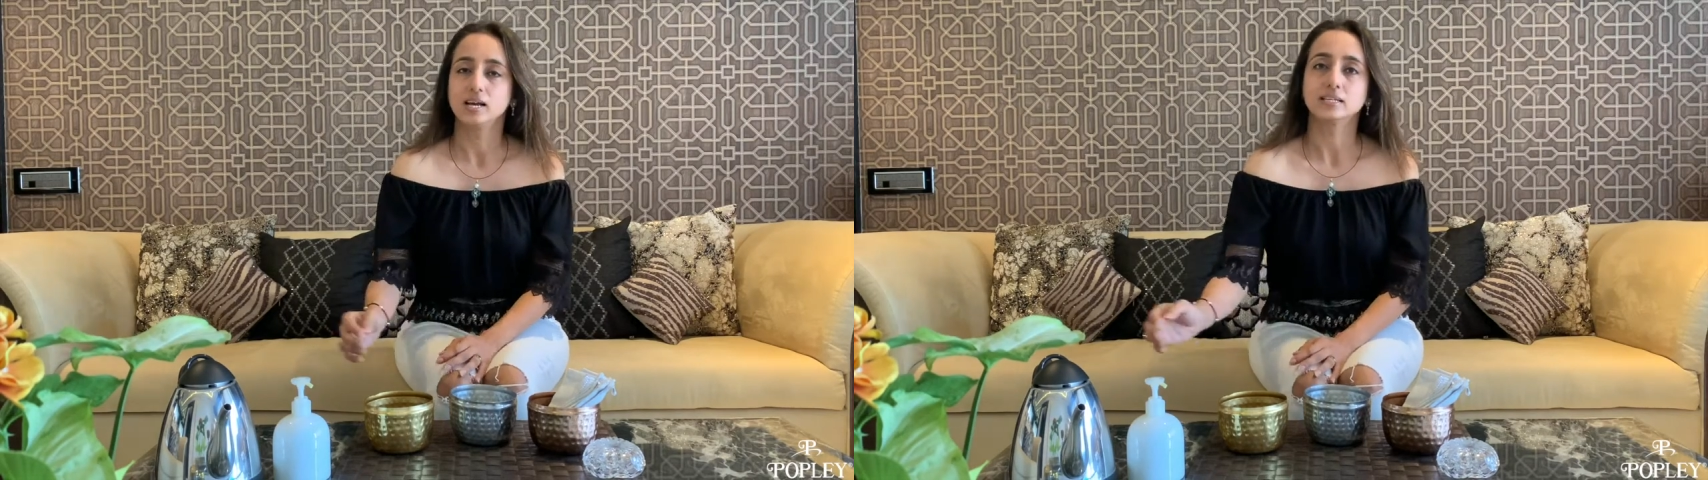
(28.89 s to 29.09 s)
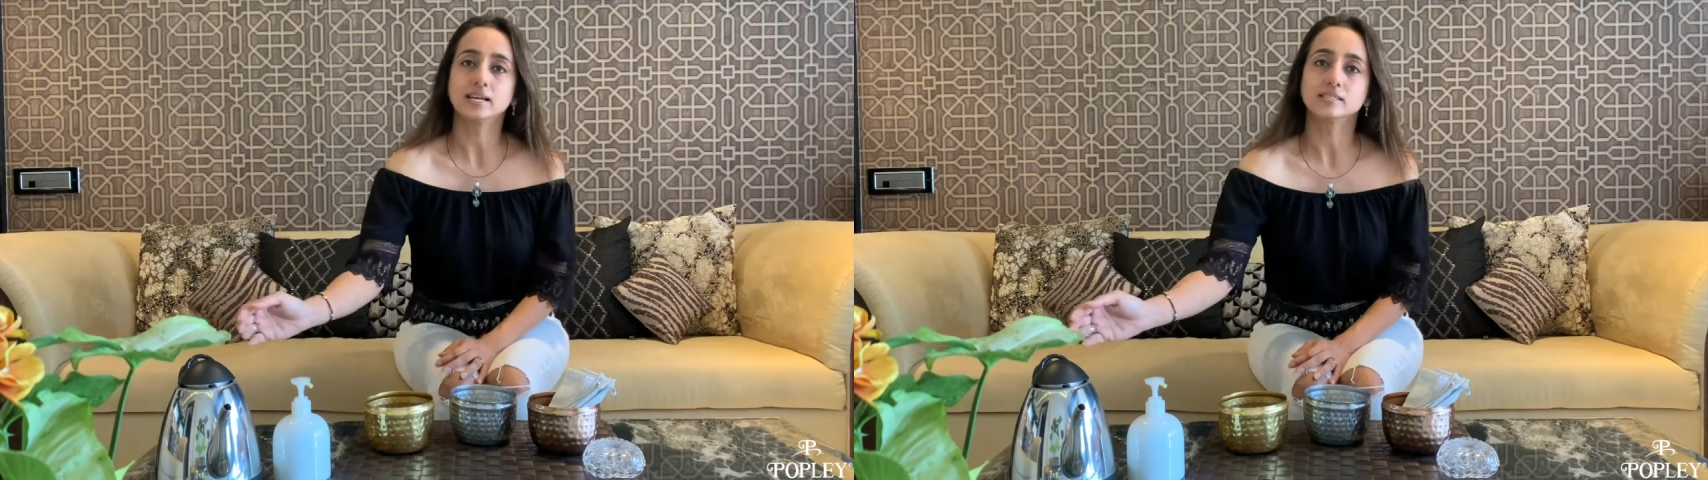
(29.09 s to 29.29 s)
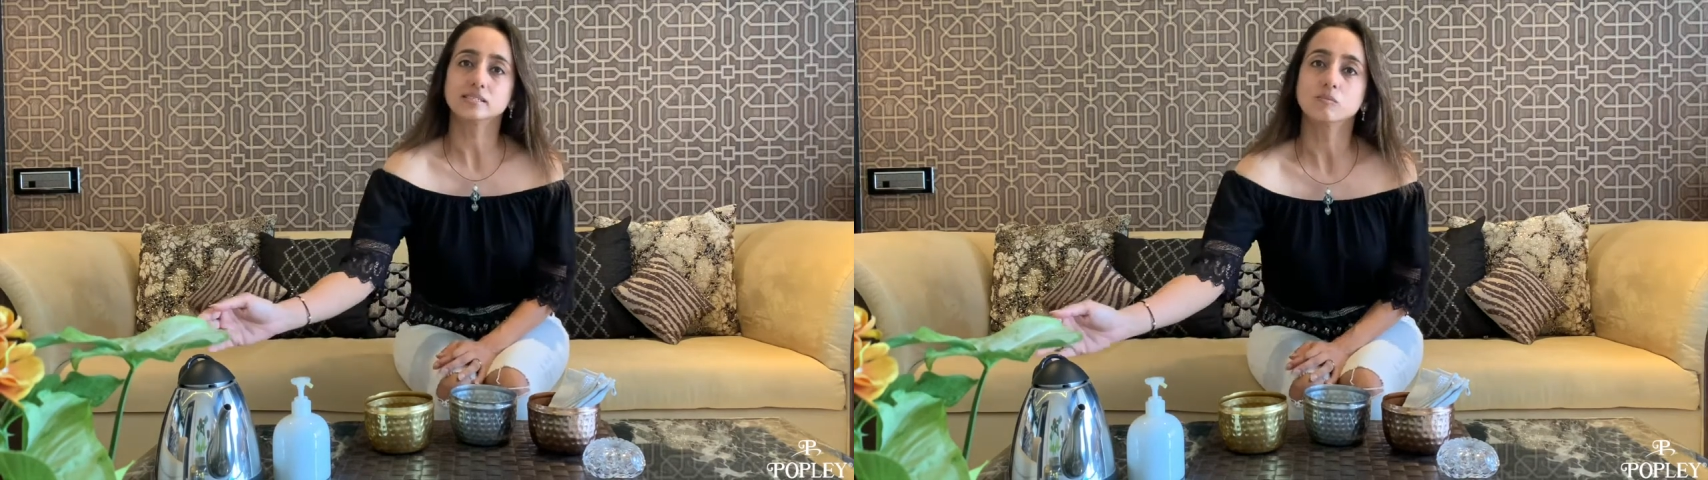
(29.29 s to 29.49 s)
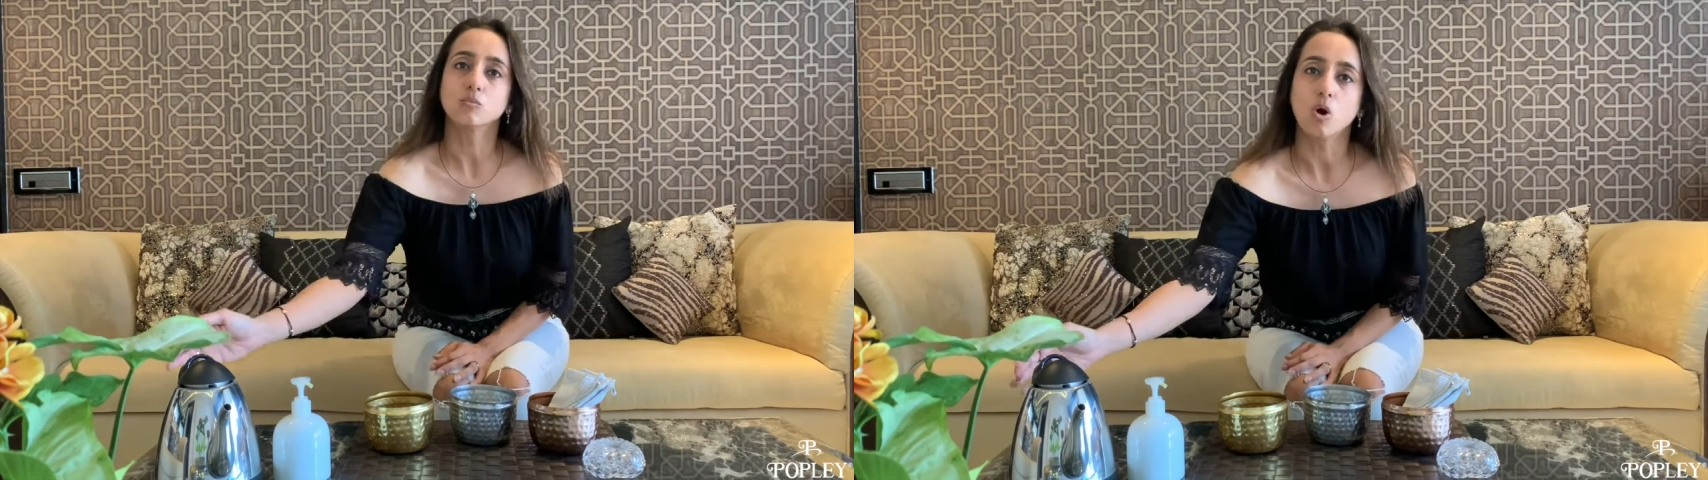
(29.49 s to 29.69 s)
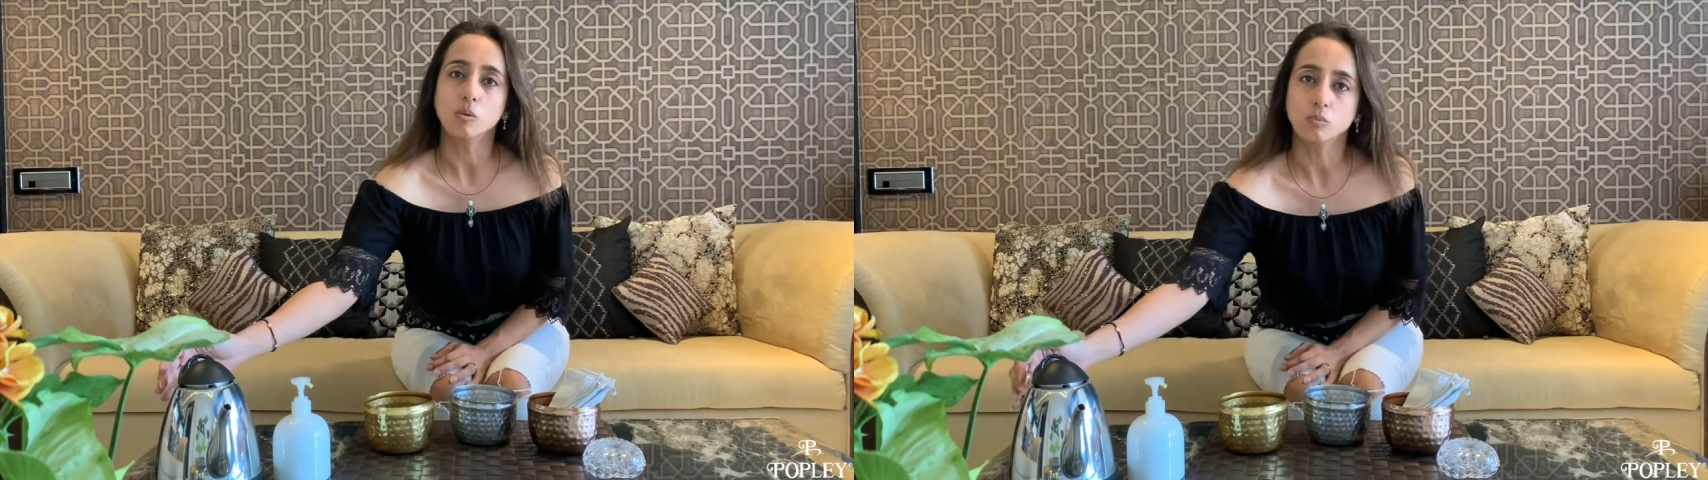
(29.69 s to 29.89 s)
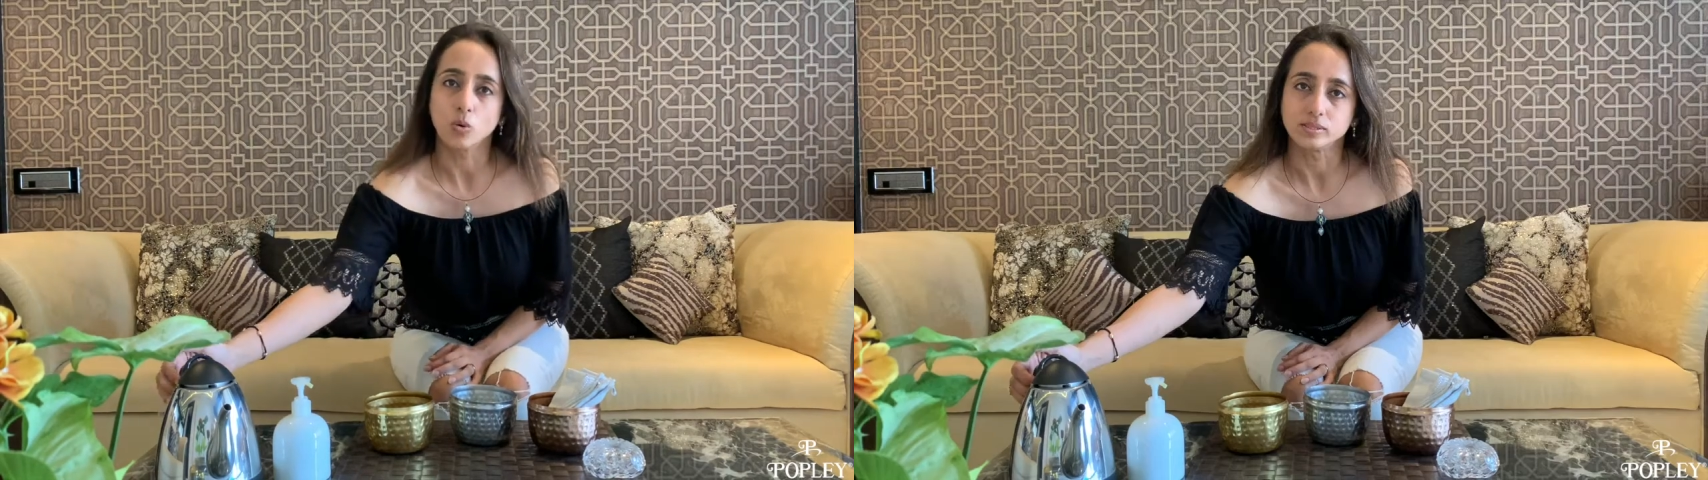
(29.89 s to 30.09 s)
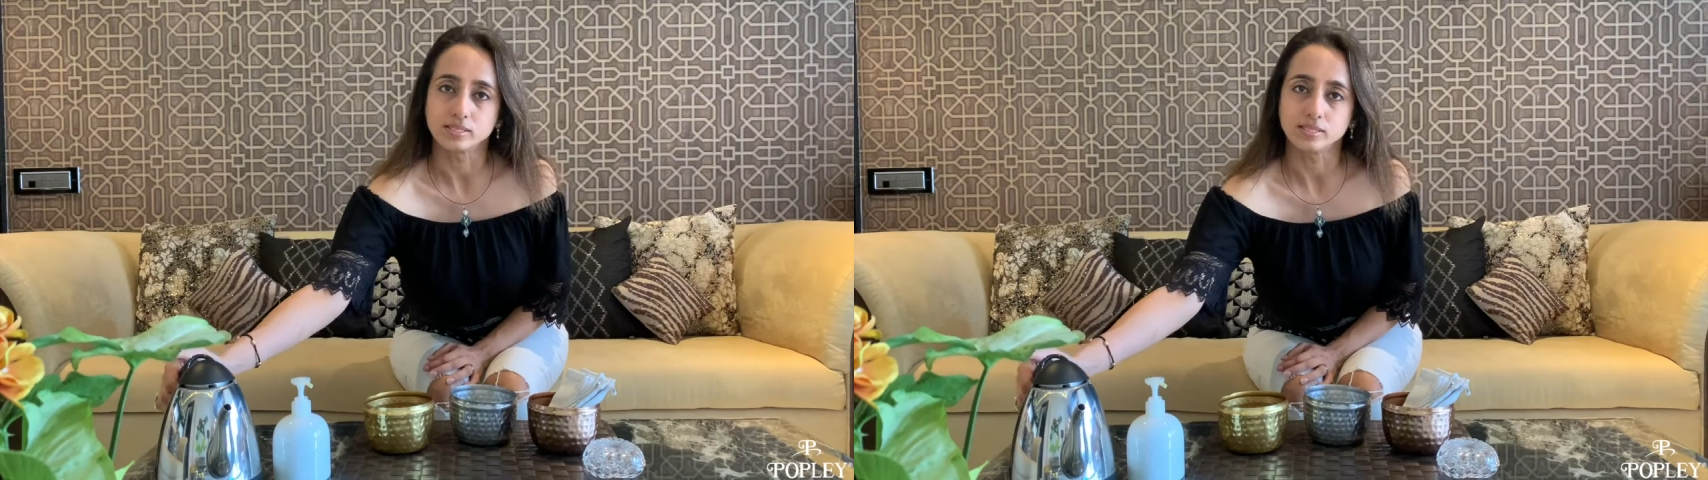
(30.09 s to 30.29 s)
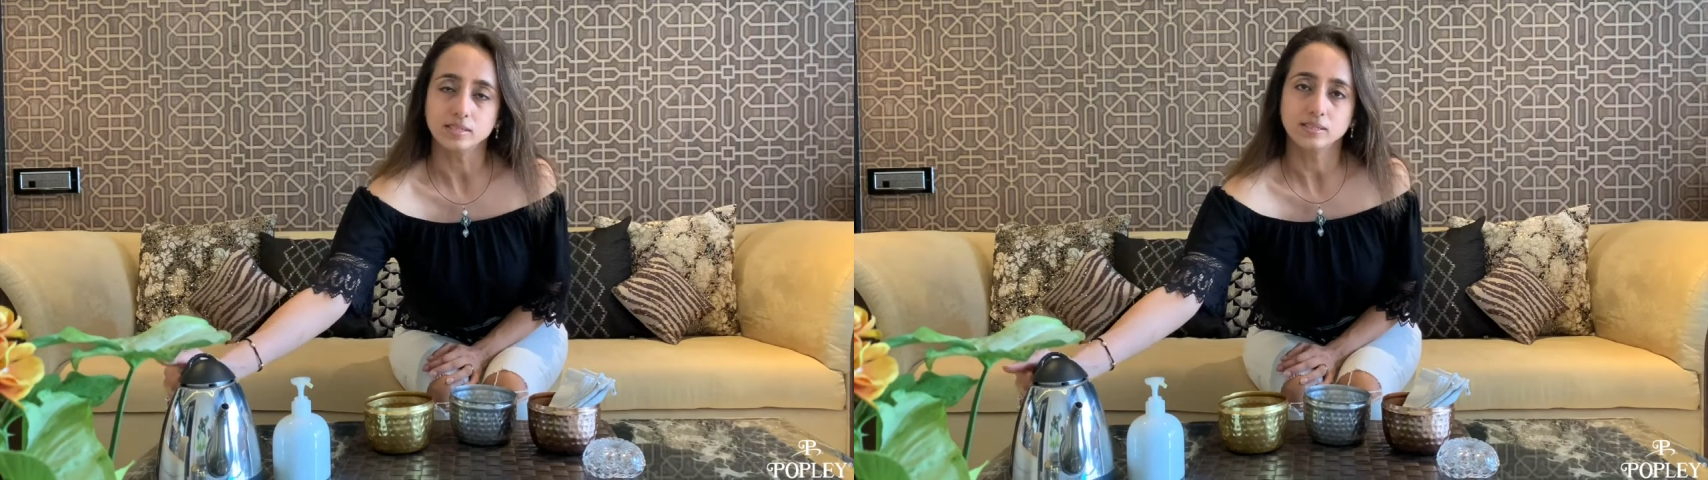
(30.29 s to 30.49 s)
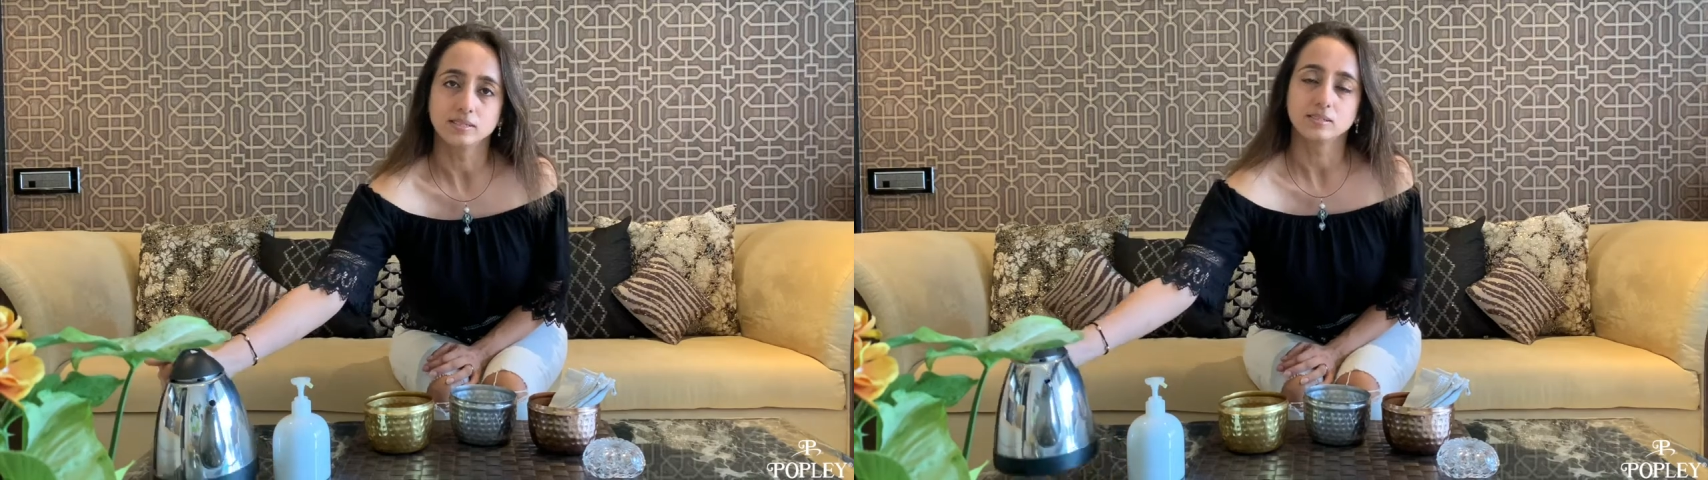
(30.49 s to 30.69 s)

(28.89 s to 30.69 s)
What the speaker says: Take some warm water,